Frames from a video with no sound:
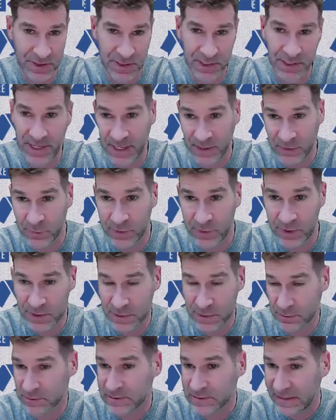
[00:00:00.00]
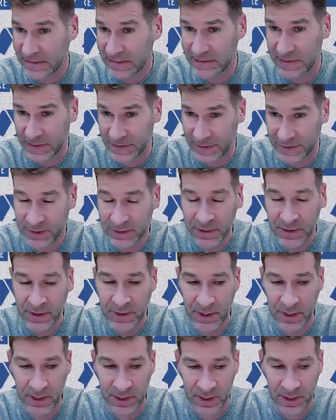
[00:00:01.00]
connect with us on LinkedIn,
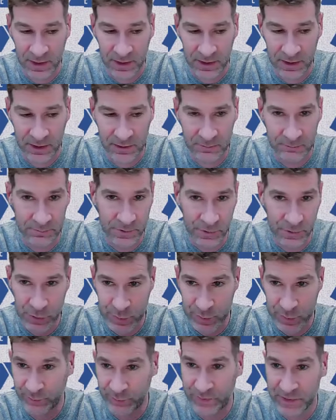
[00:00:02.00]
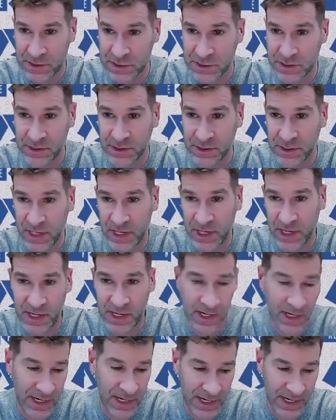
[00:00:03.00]
Useful Fiction,
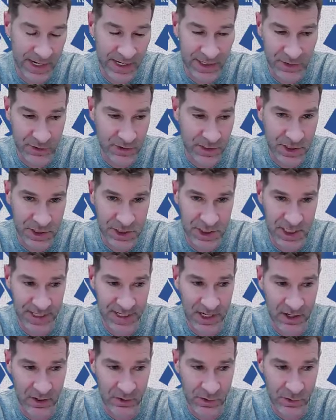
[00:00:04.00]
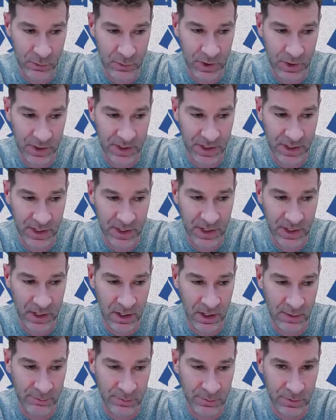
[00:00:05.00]
and you can check out the work at
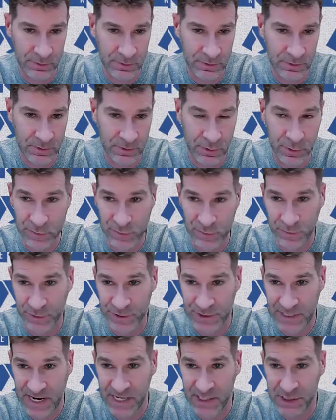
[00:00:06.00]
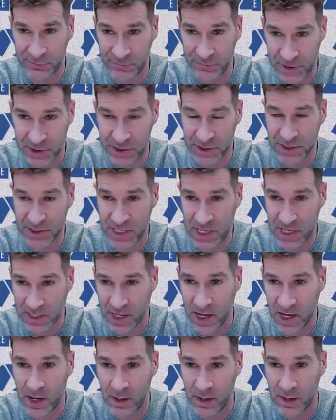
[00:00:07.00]

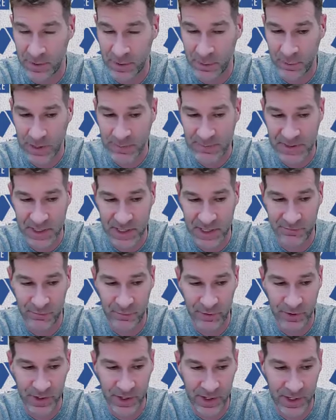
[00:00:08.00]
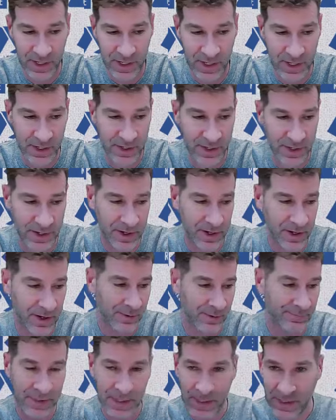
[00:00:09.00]
useful-fiction.com, the website for it. And
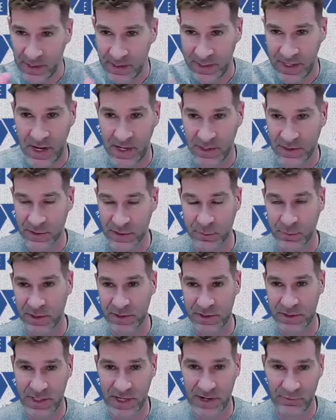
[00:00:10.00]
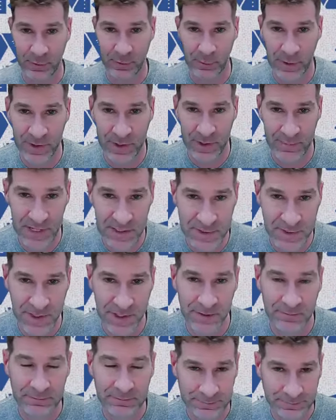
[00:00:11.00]
yeah, I just want to send everyone the best
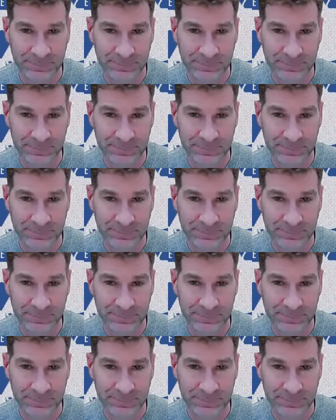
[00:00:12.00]
there.